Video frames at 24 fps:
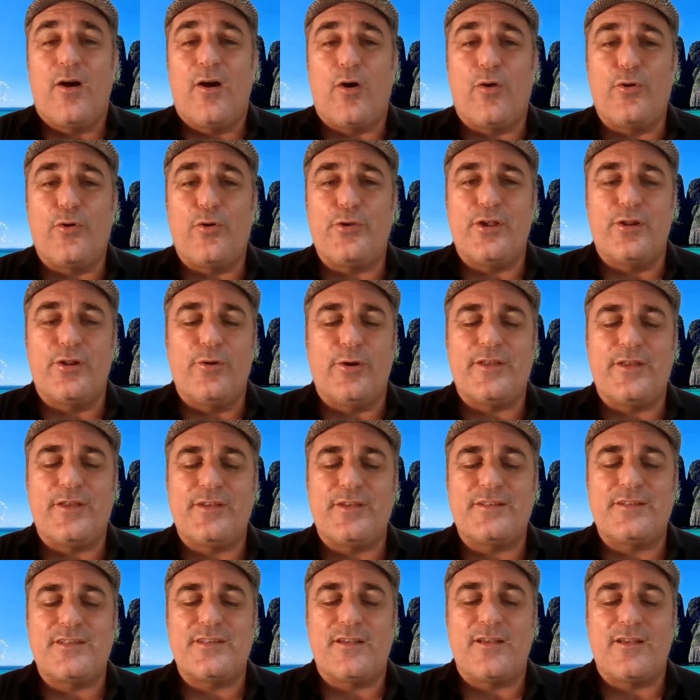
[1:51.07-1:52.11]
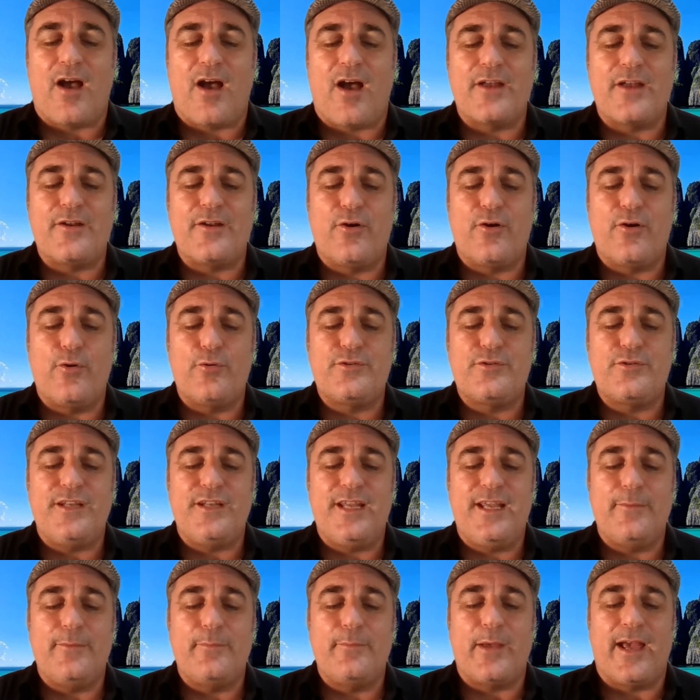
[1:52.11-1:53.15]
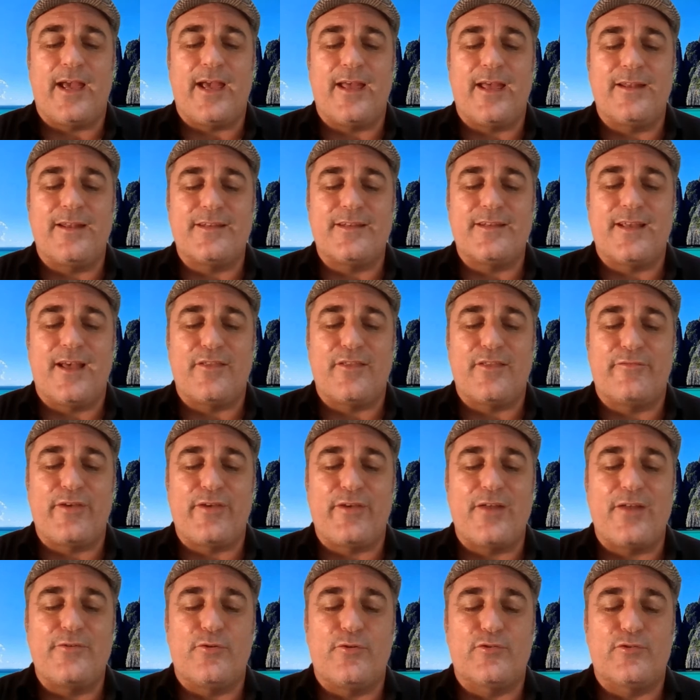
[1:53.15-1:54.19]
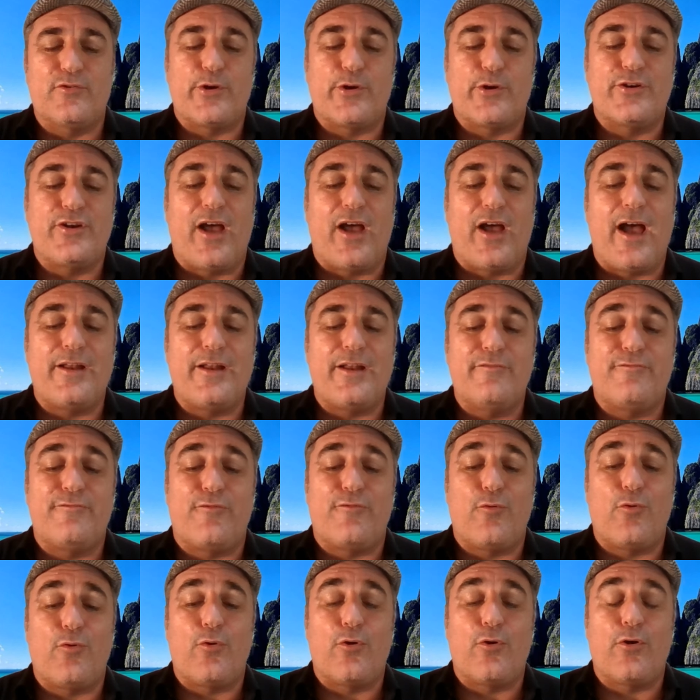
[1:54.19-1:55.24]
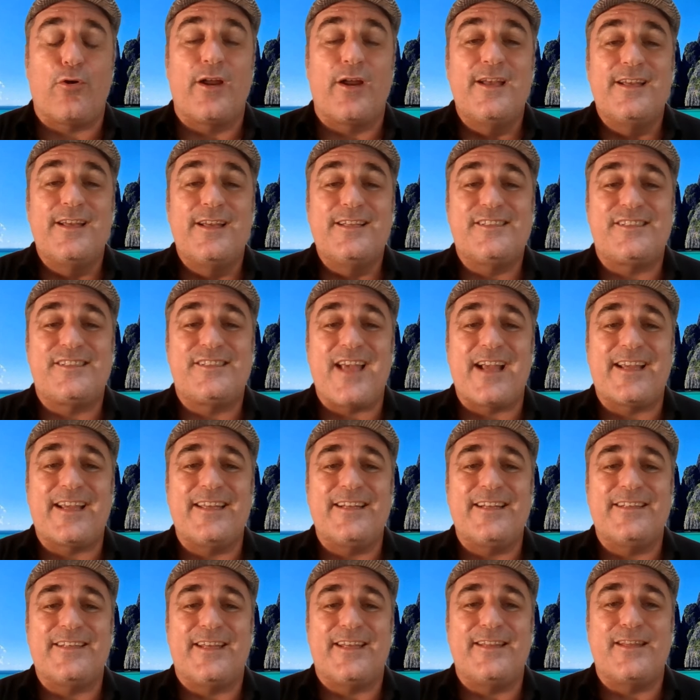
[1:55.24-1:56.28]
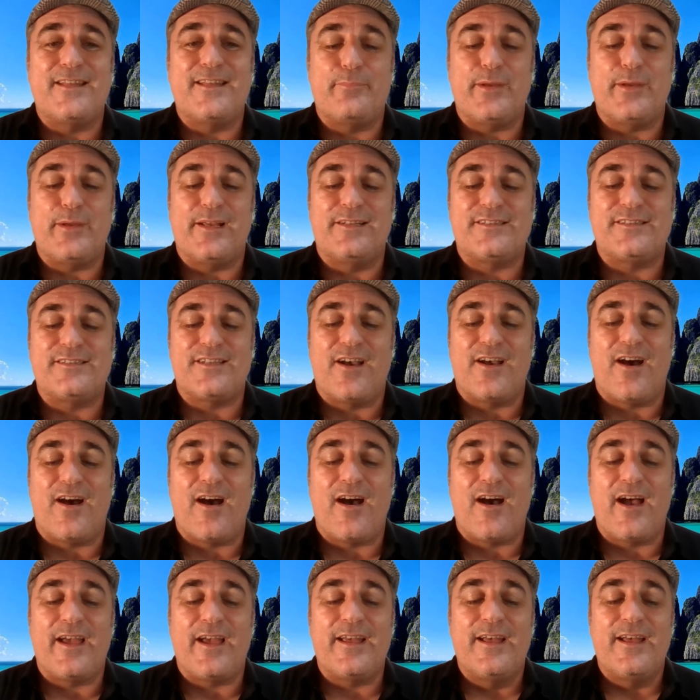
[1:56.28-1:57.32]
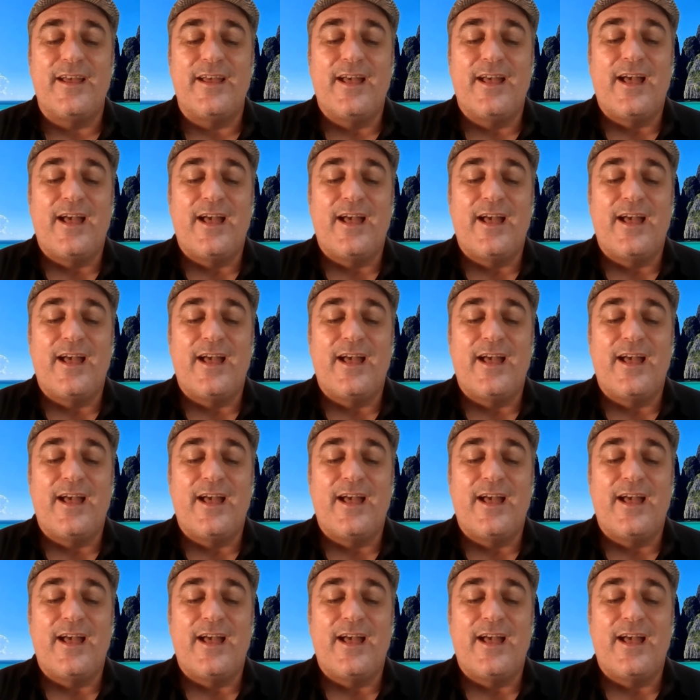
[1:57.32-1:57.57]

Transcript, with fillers: Although you look at this Idaho team, and uh, the Vandals were nine and four, second in the Big Sky.